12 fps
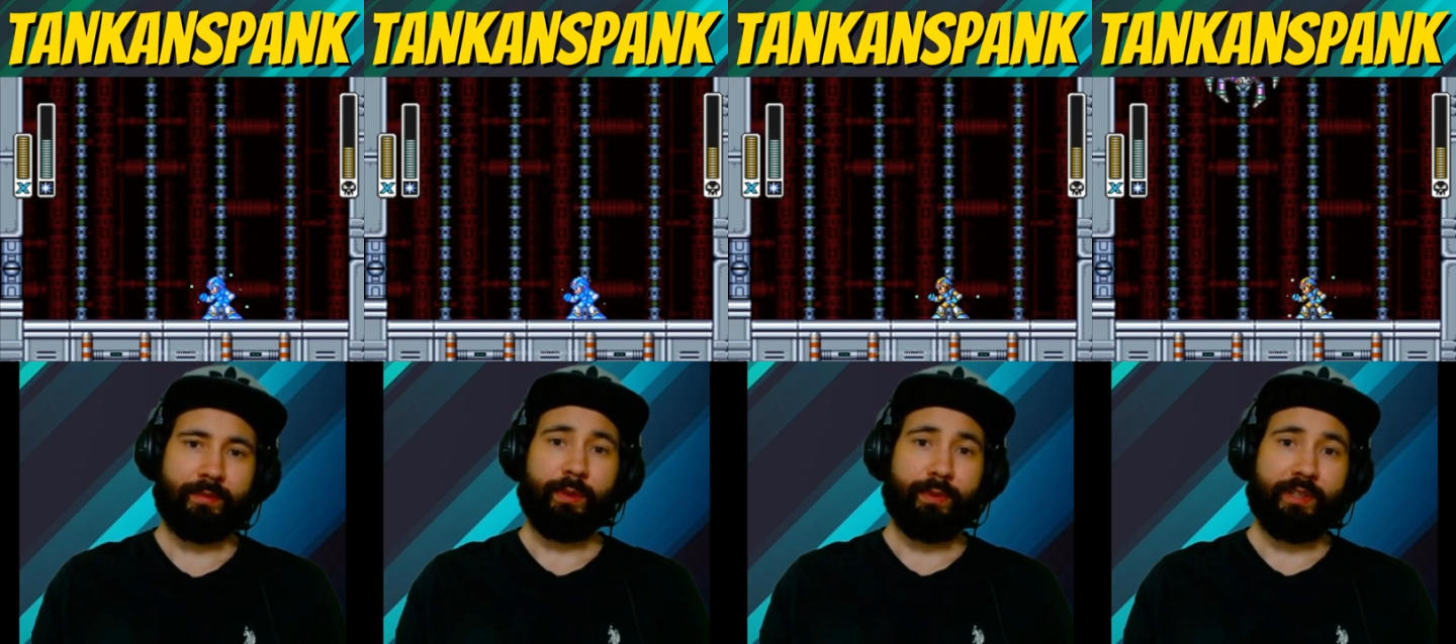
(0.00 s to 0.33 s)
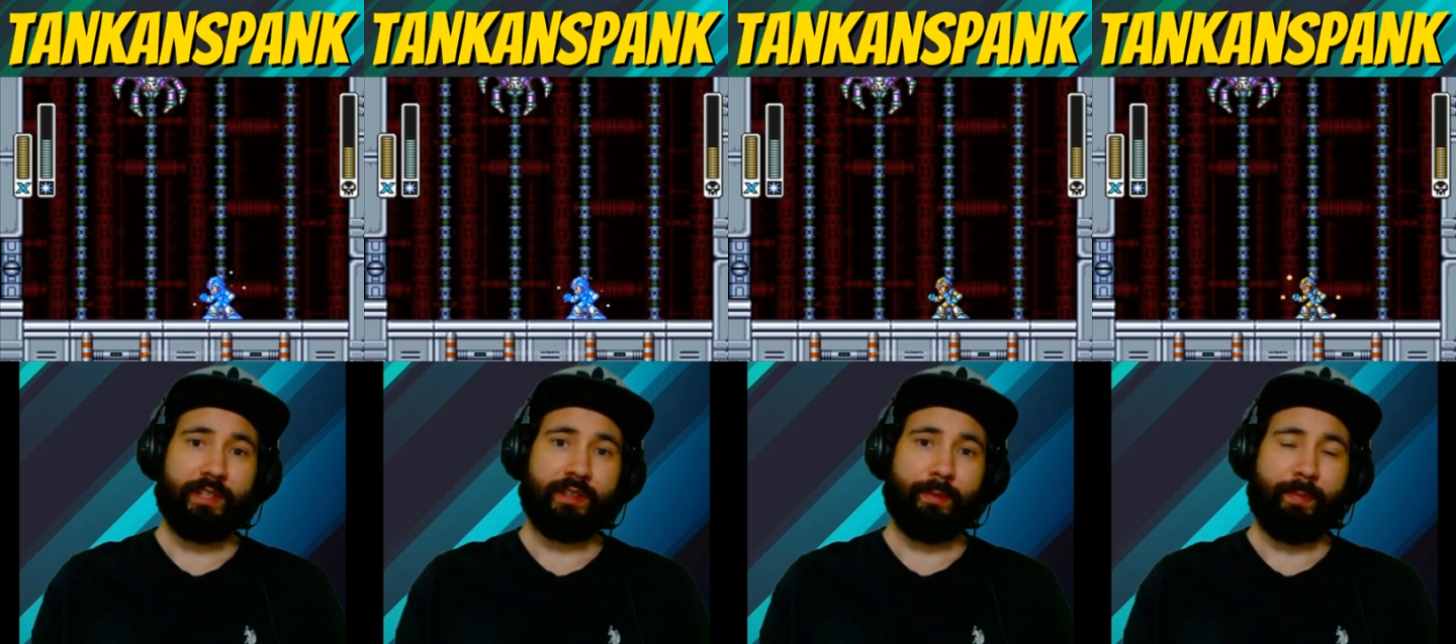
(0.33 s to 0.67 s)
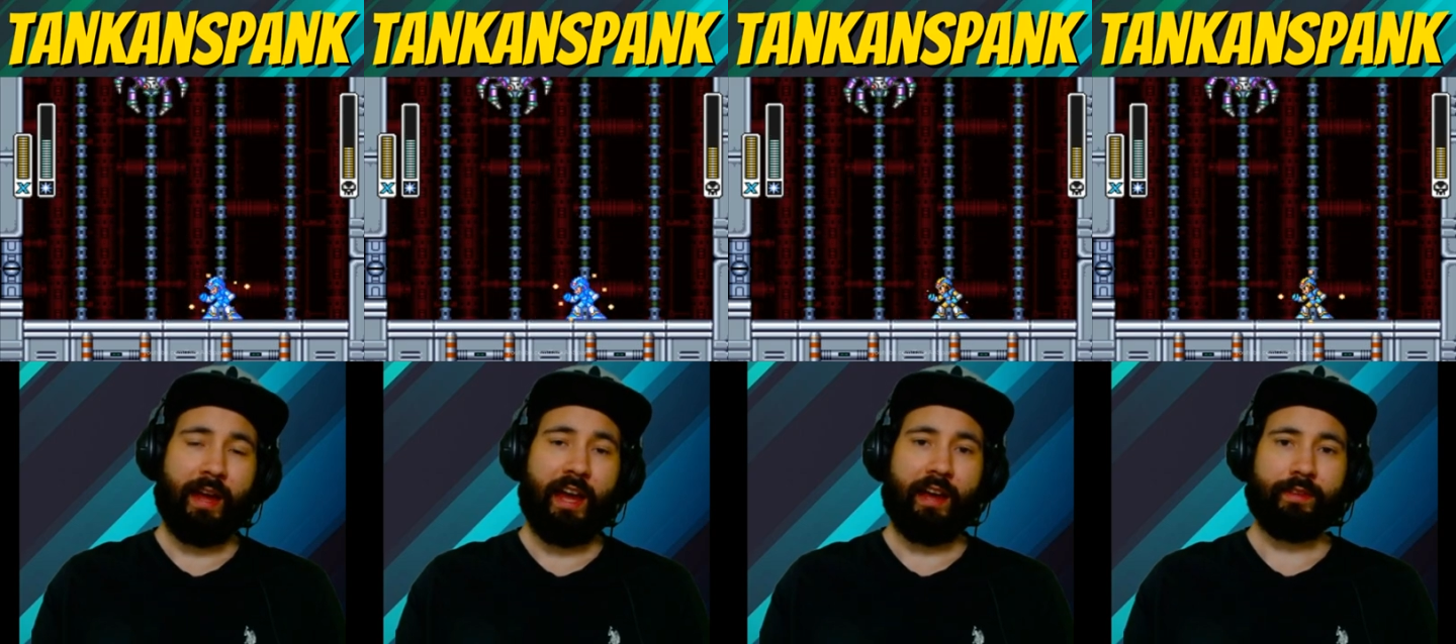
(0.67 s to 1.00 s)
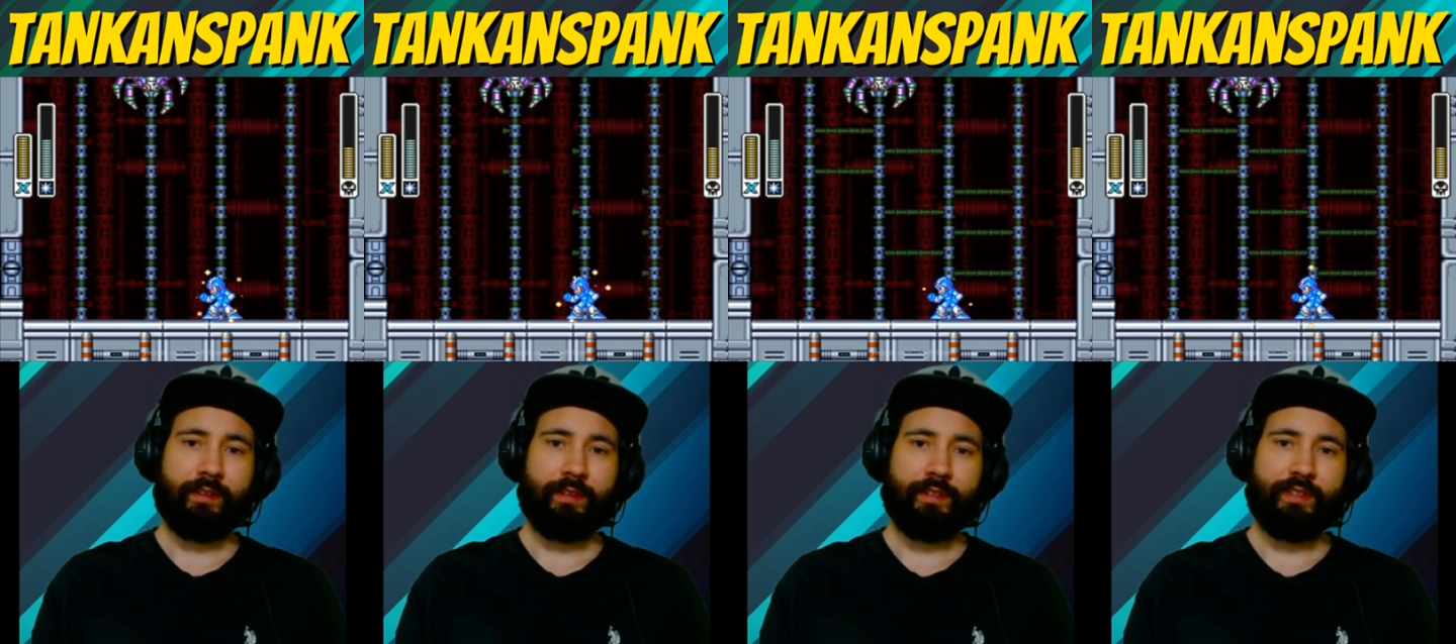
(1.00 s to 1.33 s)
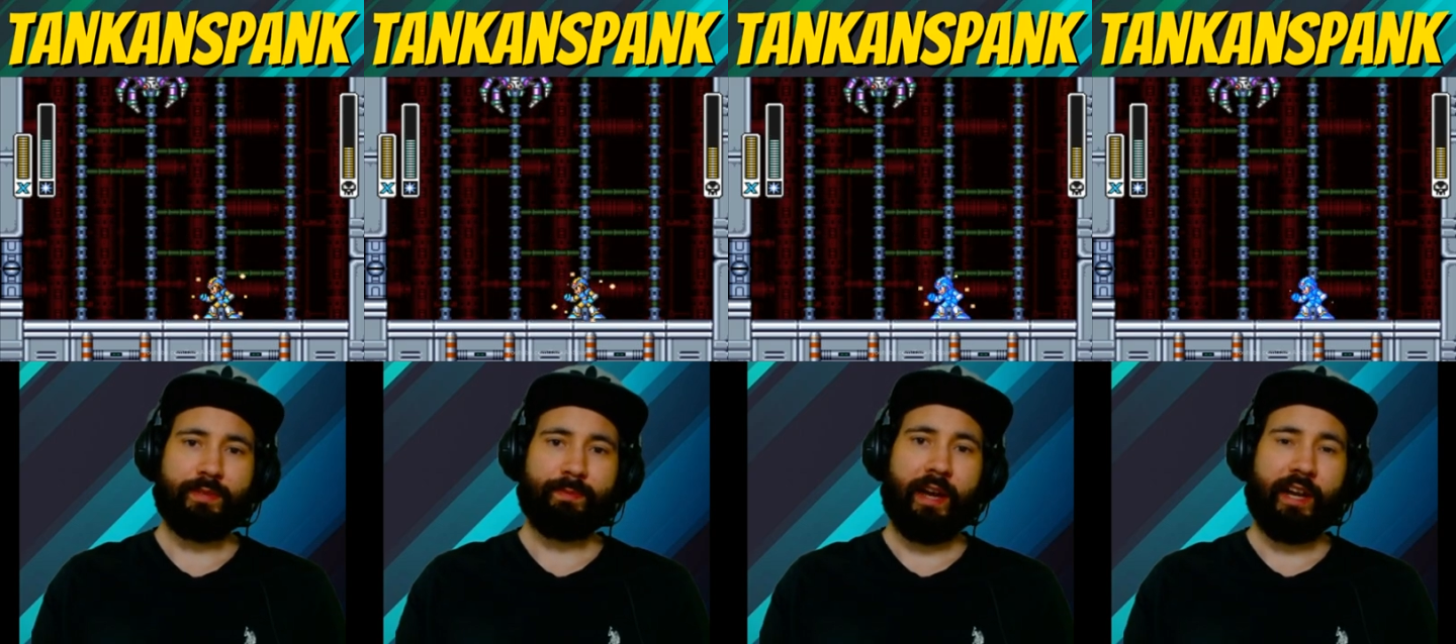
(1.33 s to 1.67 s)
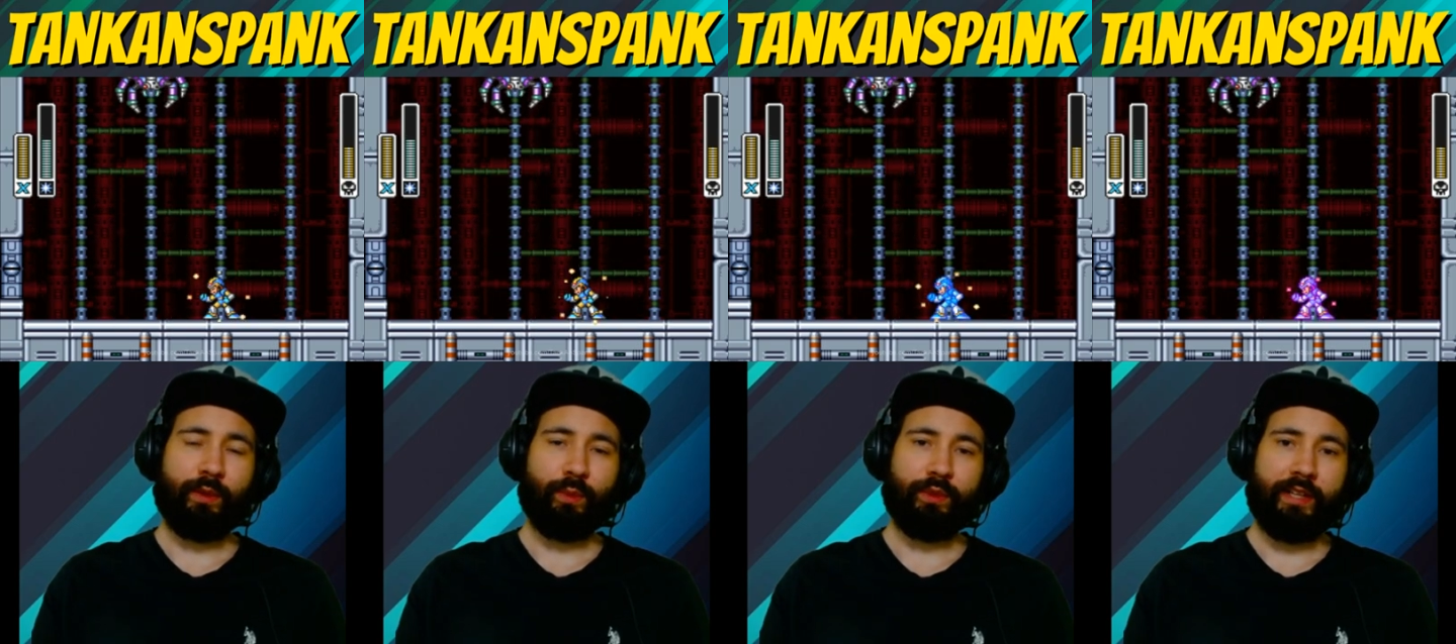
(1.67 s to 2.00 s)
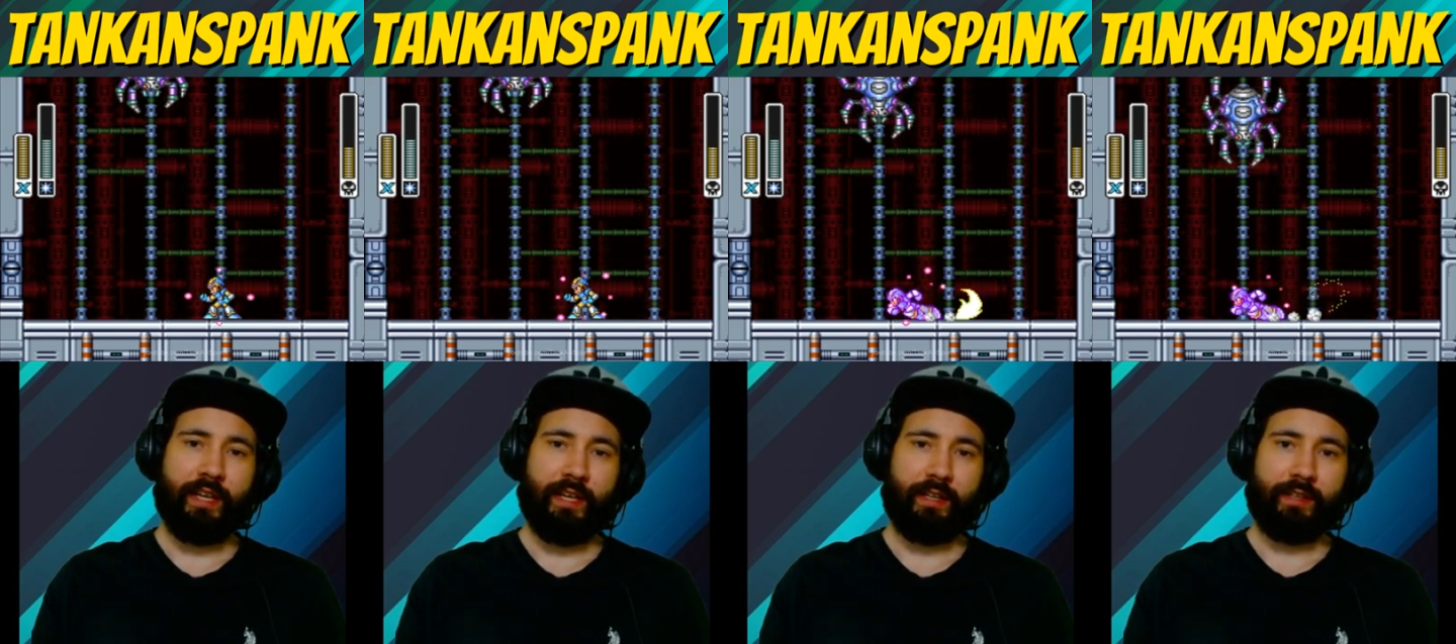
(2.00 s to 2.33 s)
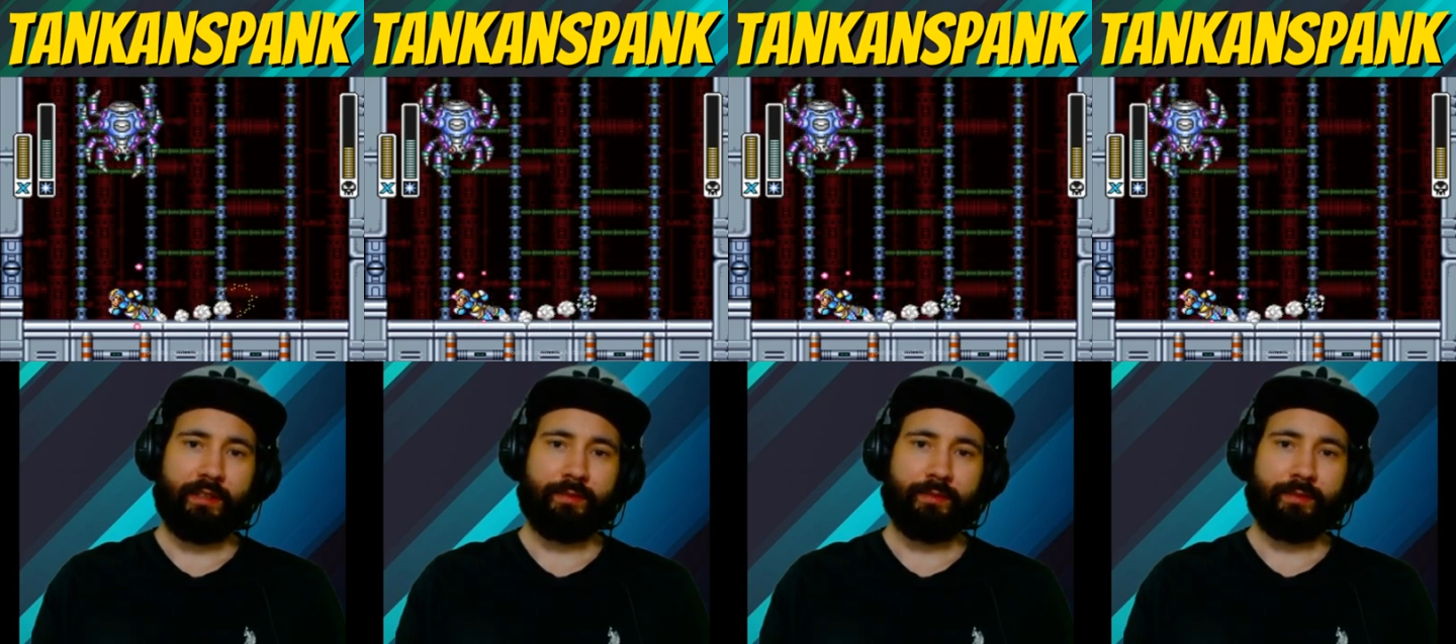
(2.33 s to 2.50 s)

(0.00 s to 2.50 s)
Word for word: we can predict the path this spider will take.